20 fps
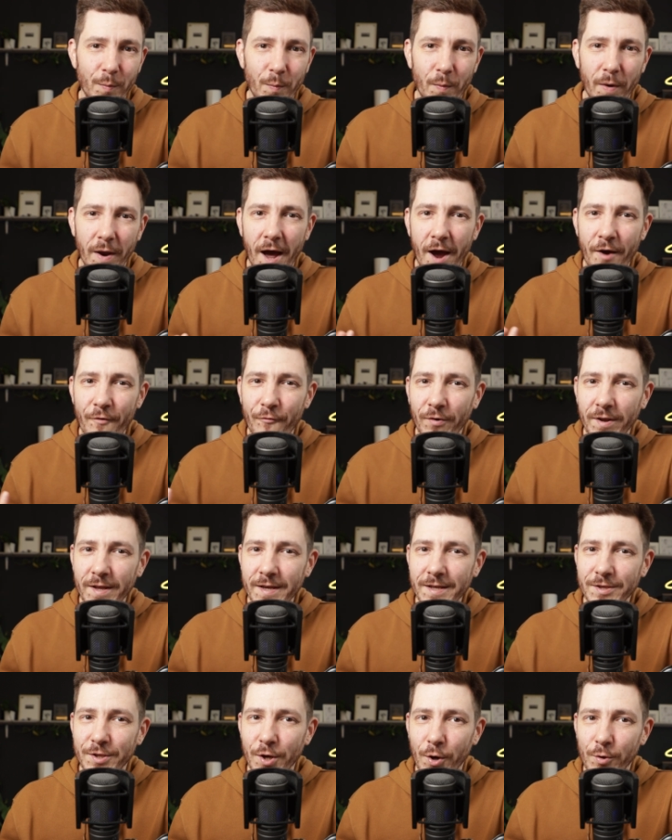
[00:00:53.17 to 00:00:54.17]
But I
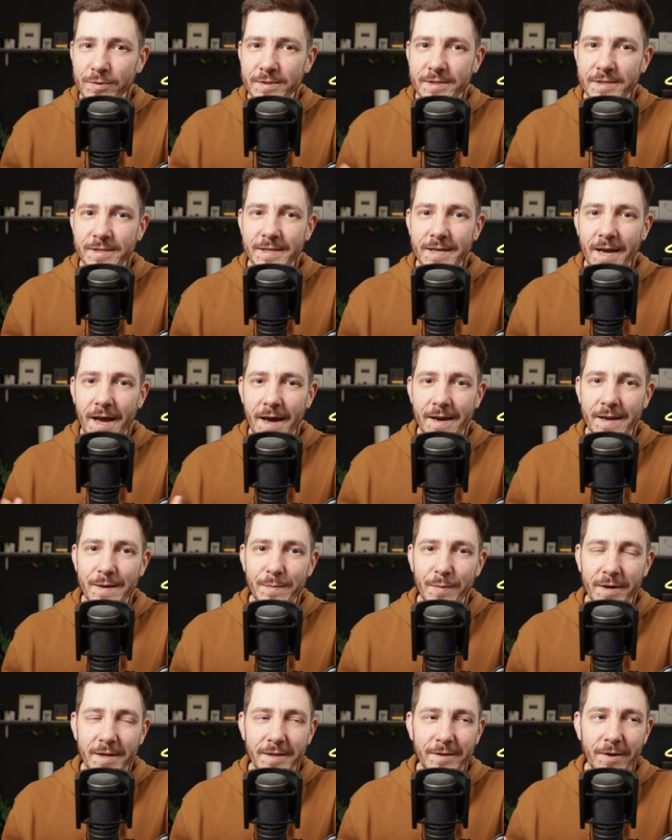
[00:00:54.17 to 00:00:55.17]
really don't see
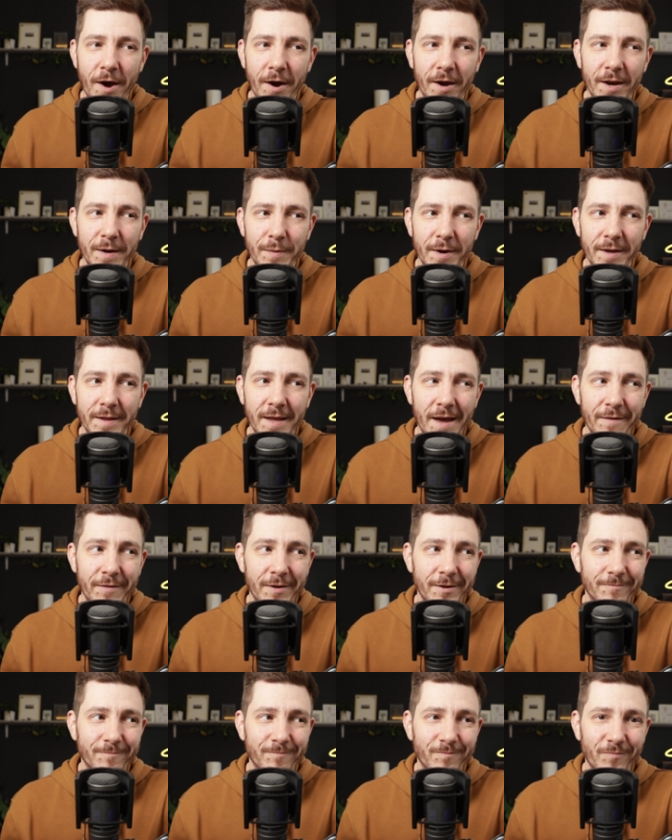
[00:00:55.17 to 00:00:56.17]
anybody talking about
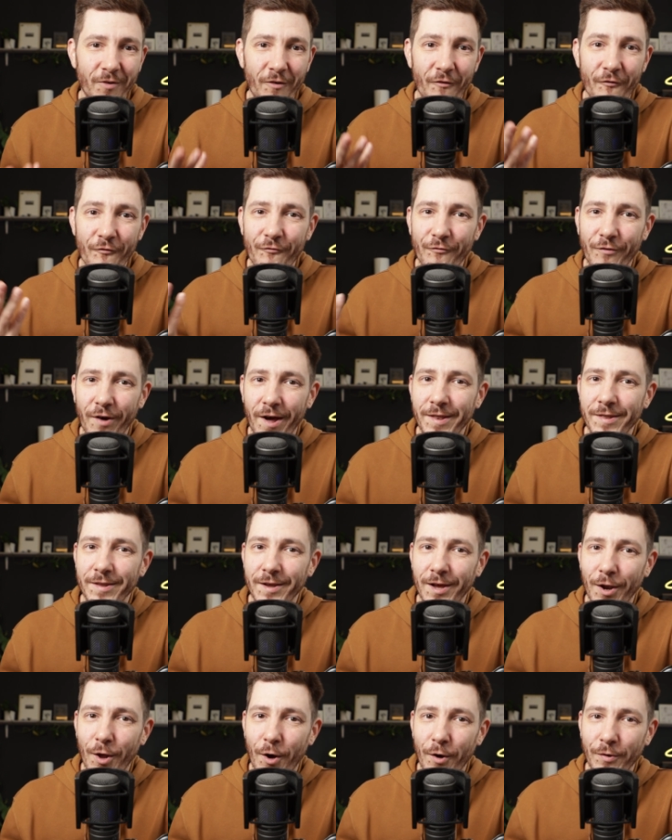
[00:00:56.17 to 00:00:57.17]
having fun
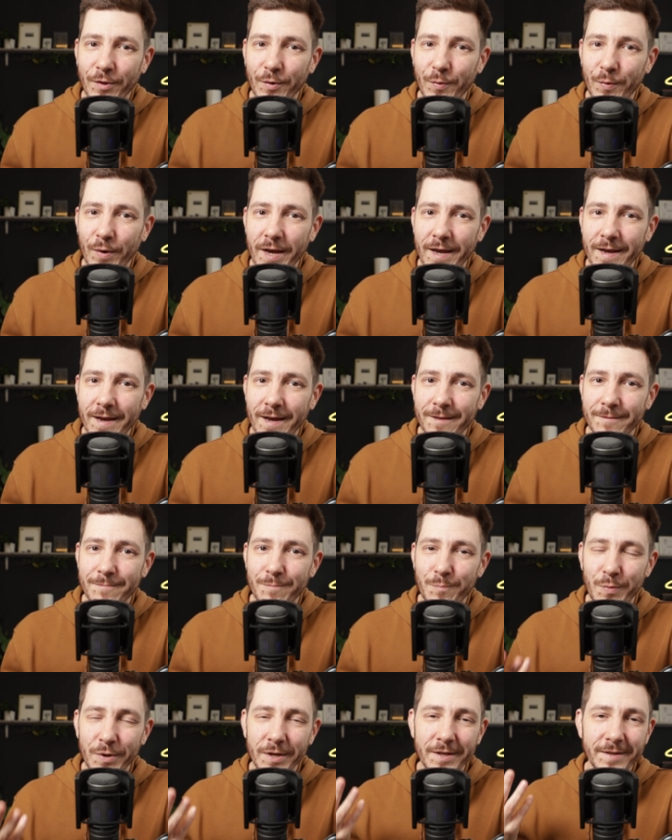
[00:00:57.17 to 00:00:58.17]
along the way and
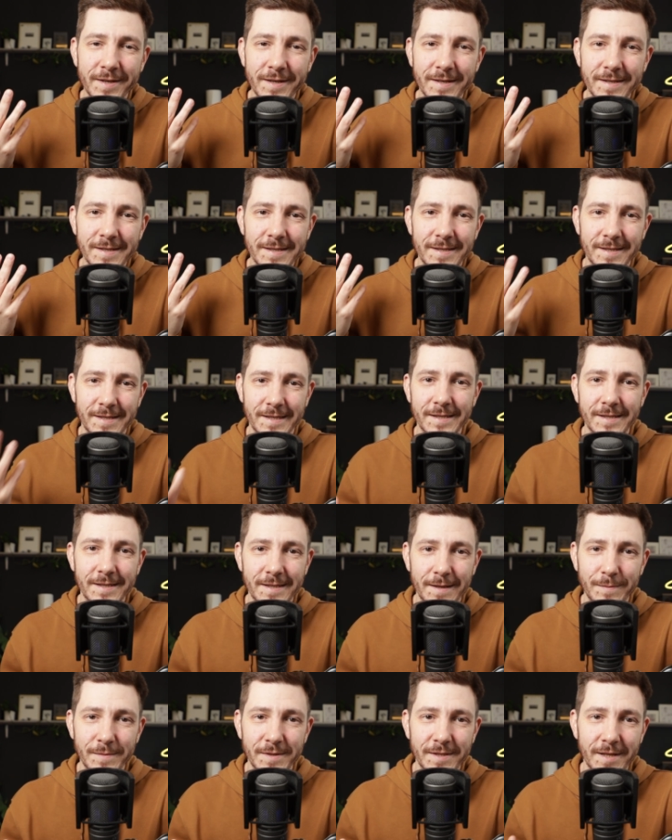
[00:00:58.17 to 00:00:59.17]
building
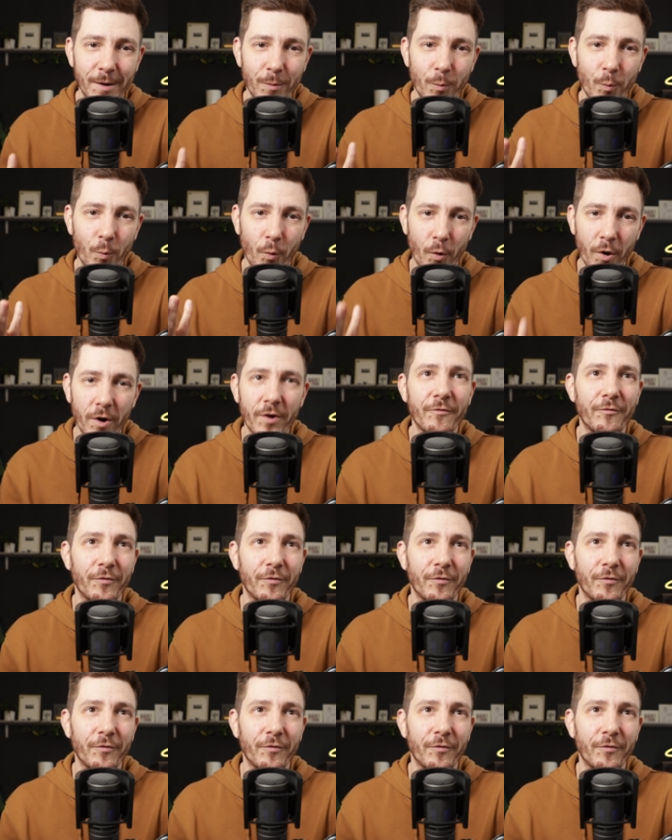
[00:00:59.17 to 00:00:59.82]
systems that work